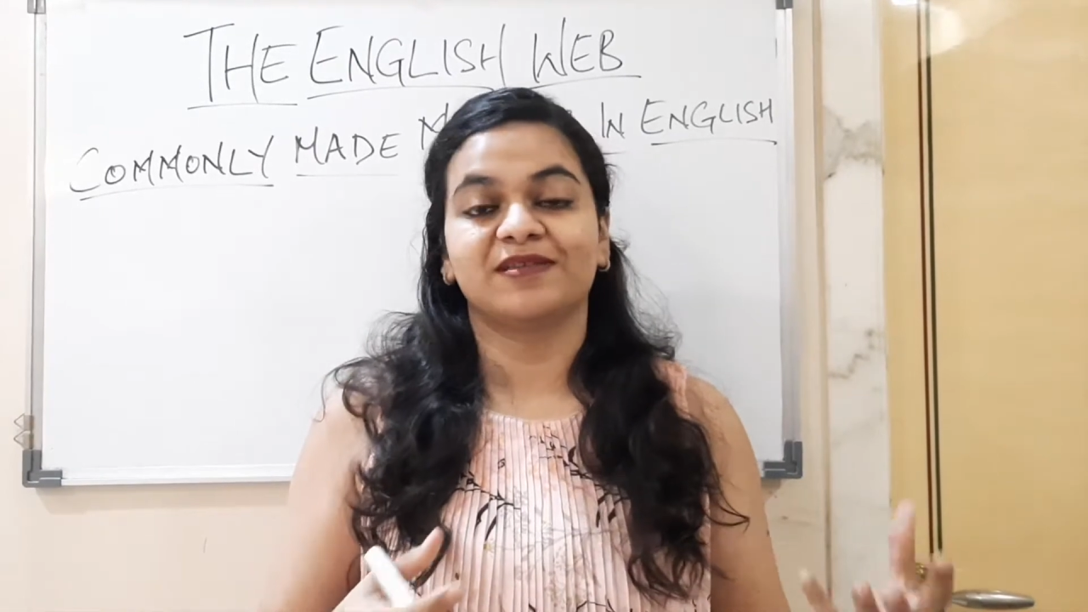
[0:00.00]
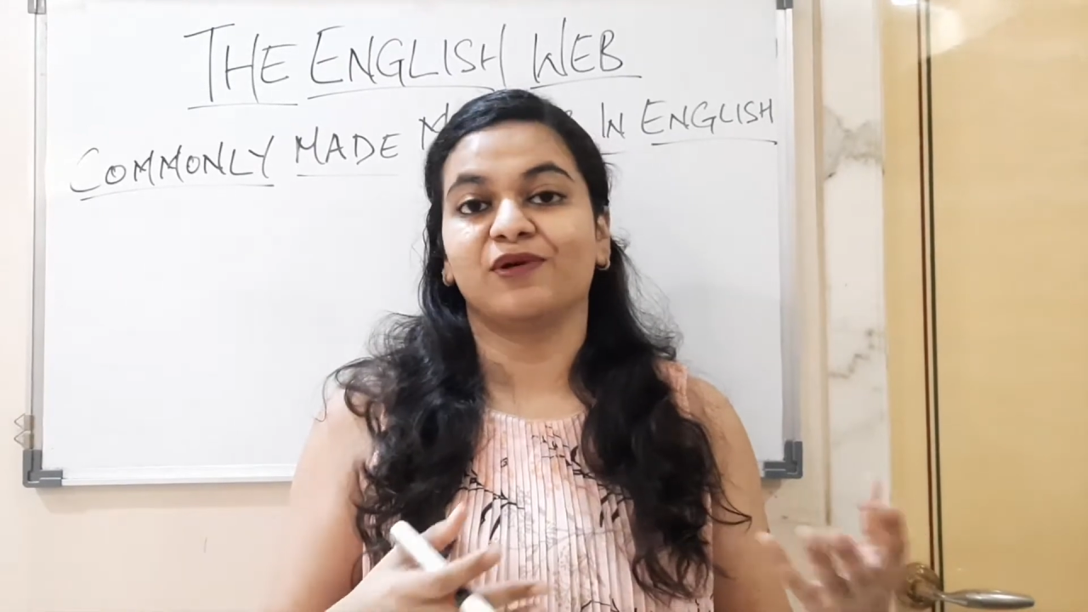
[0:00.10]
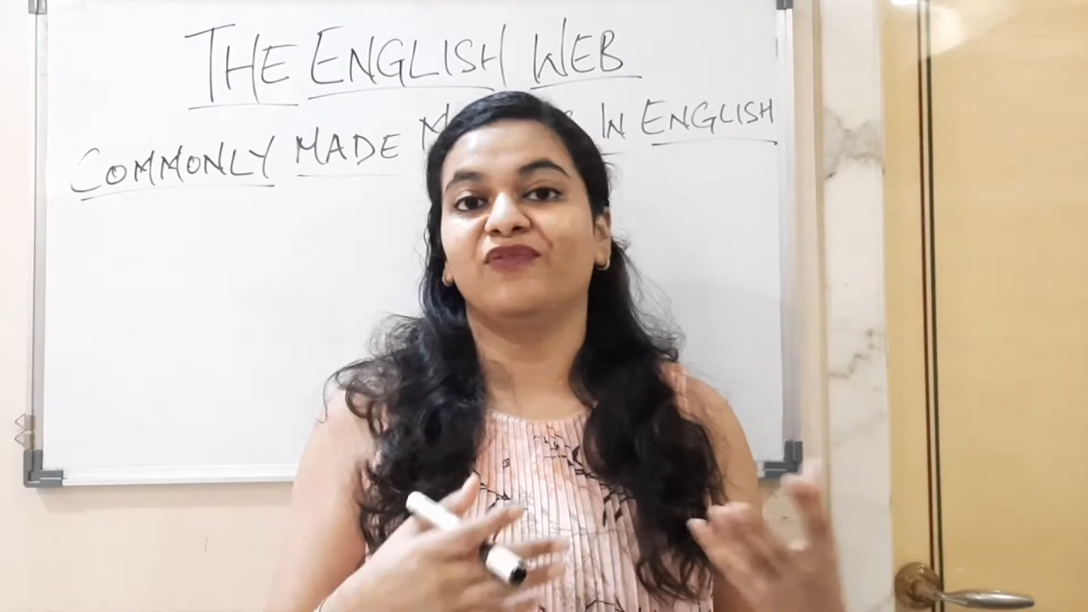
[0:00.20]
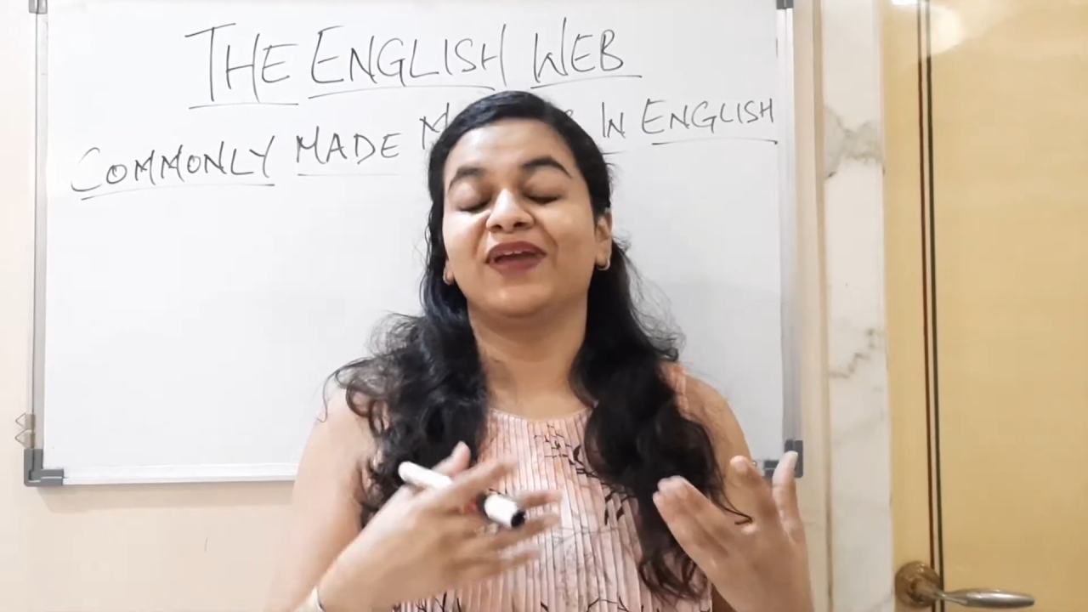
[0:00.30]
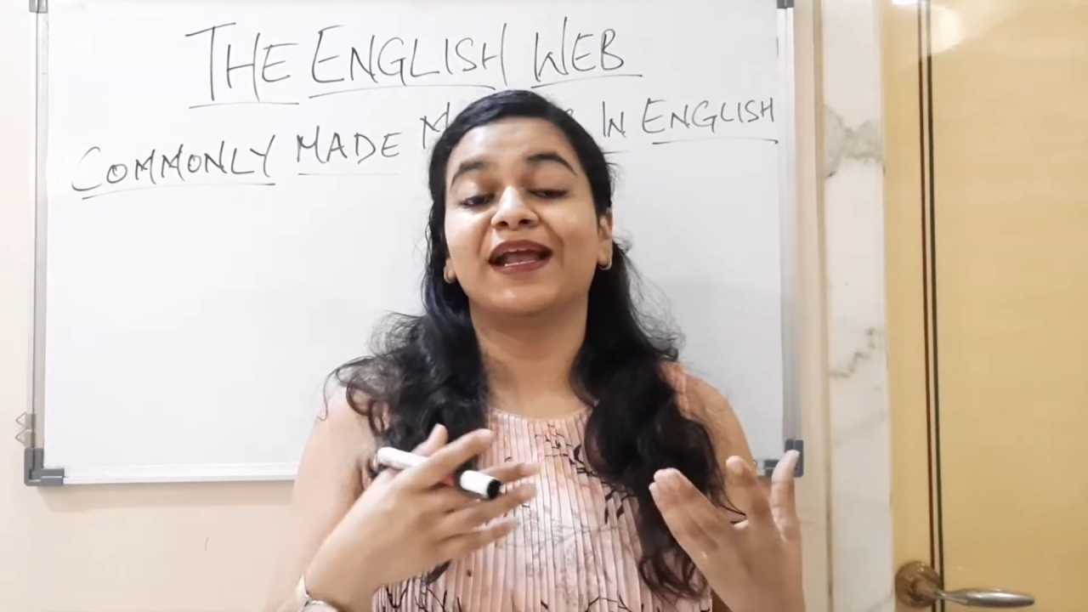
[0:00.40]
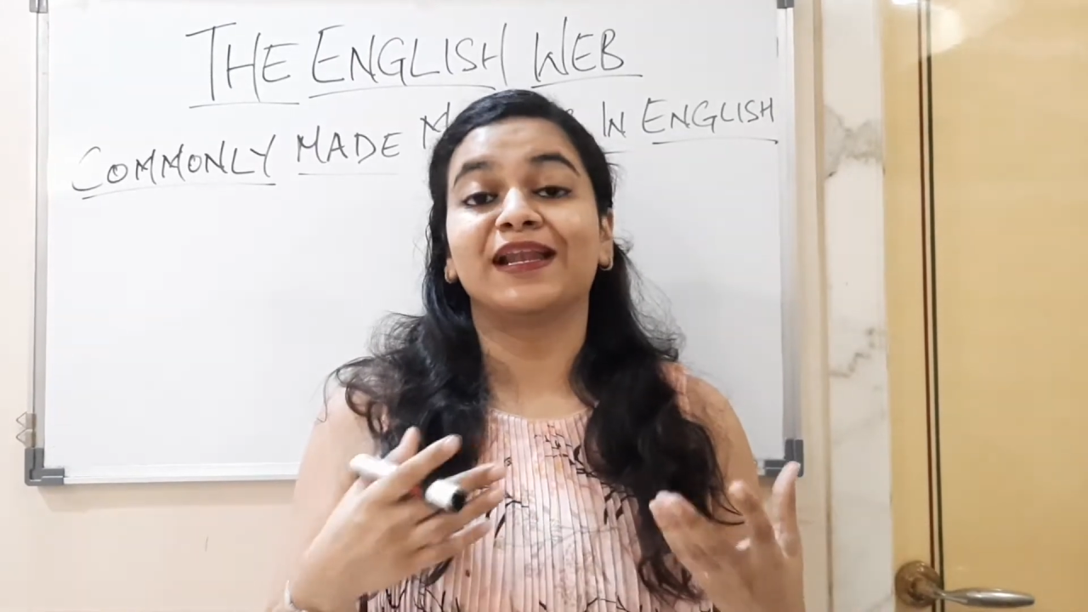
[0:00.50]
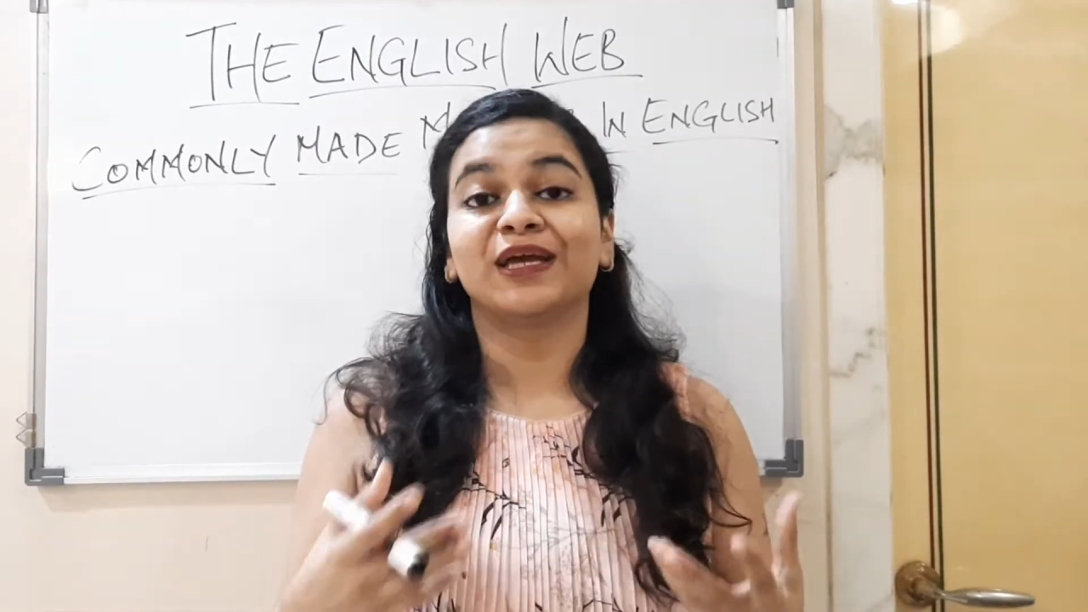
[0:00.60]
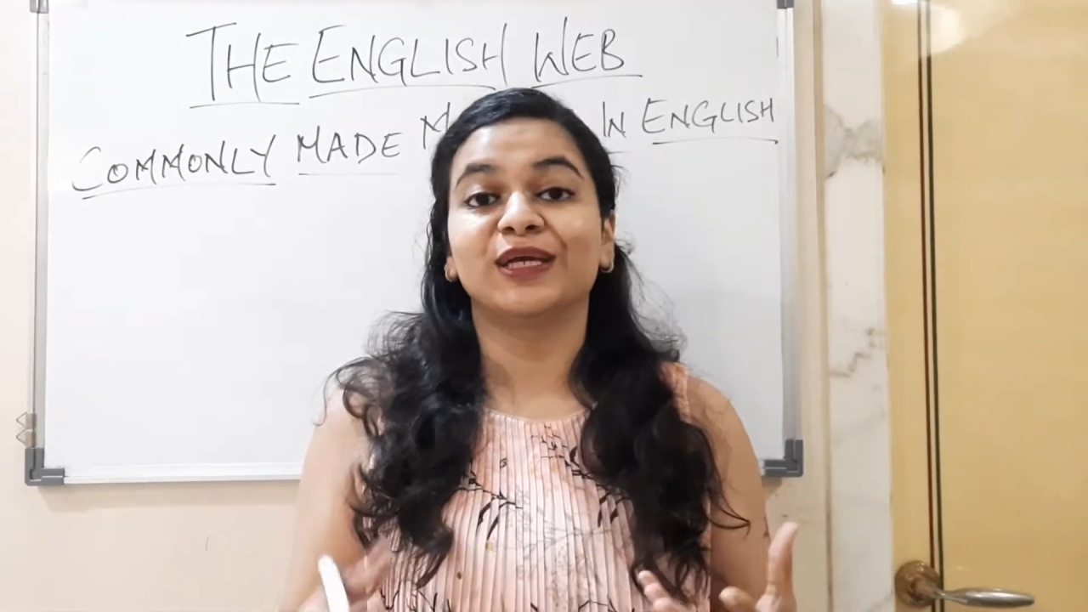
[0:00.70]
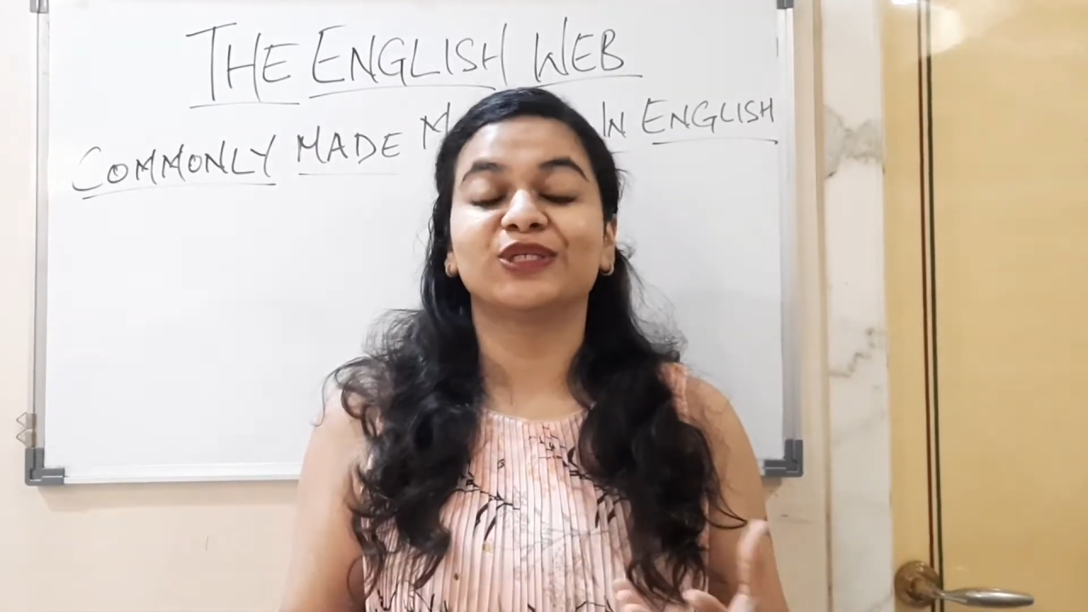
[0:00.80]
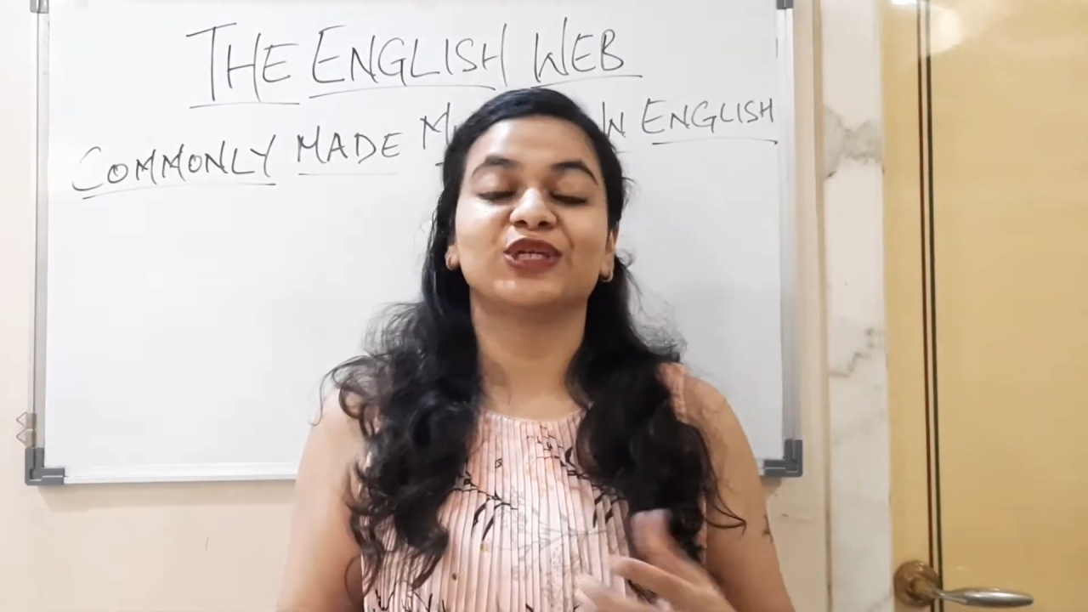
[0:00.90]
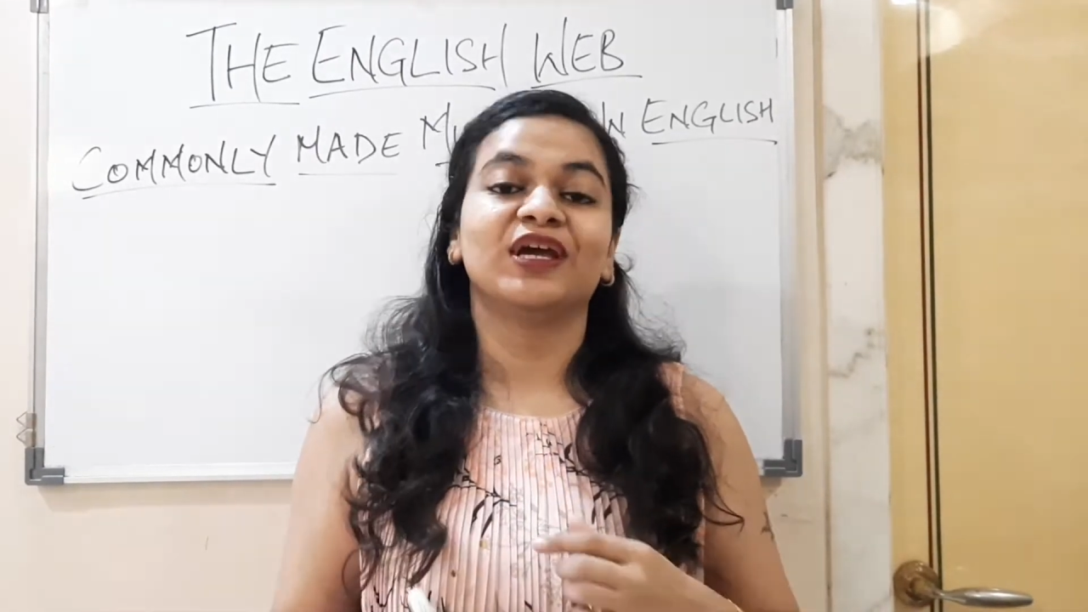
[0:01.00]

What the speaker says: of English,